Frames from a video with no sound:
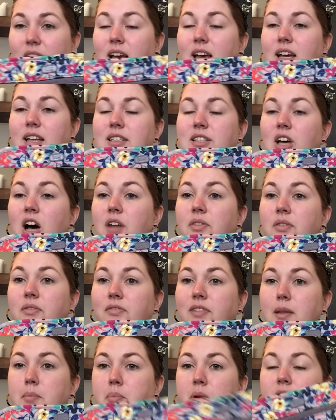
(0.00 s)
It's called the
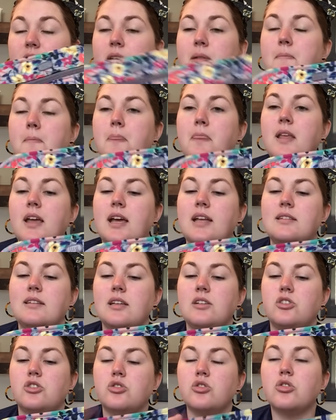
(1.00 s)
Flipper. It's a
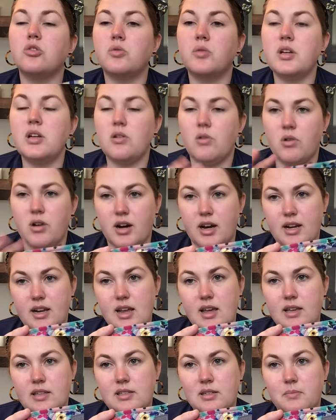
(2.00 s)
jewelry
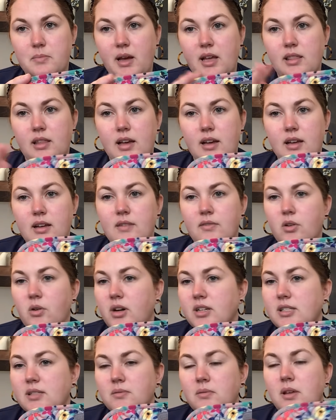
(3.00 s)
organizer by Lug, and of
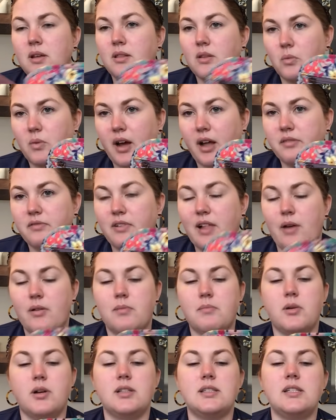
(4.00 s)
course in the Wildflower
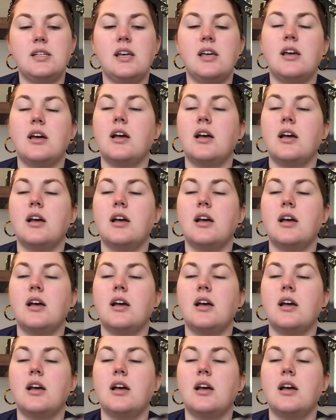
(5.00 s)
Multi.